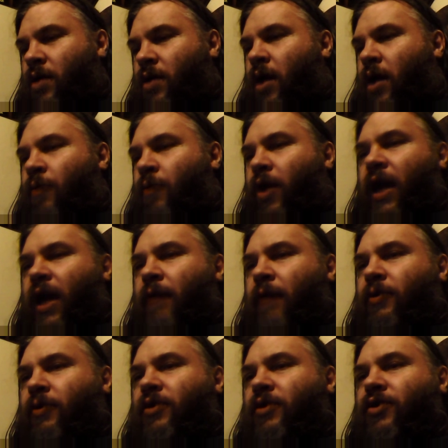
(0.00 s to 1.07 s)
I'm not able
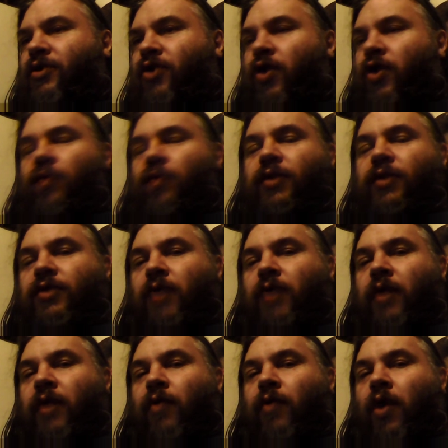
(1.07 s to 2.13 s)
to discern which is
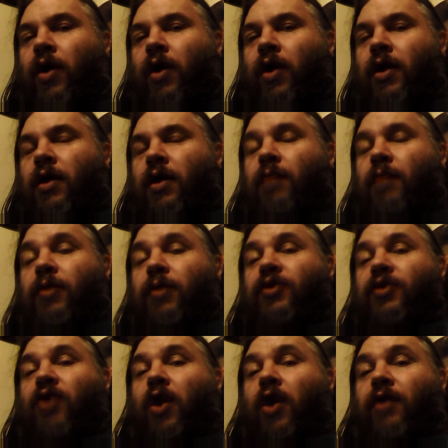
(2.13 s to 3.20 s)
right and wrong because
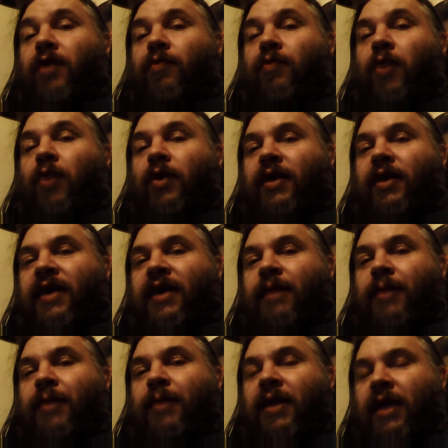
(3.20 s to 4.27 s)
God won't keep
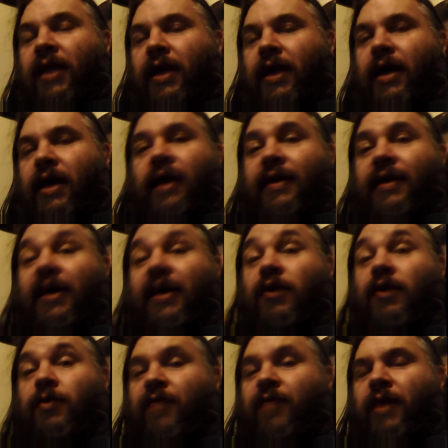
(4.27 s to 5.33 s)
it clear and He
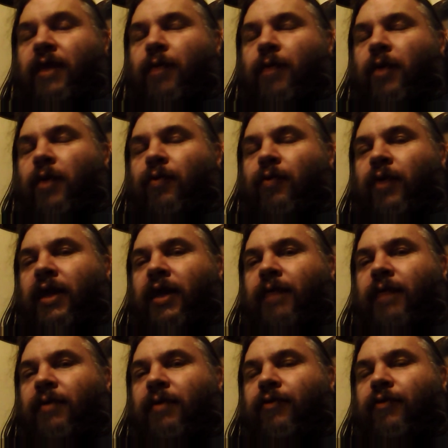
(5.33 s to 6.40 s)
tells me that. He won't really give
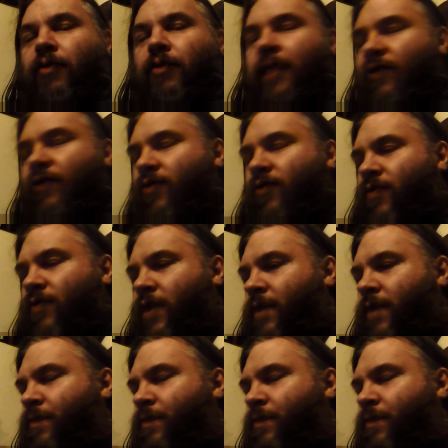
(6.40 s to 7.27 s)
me a firm answer on that.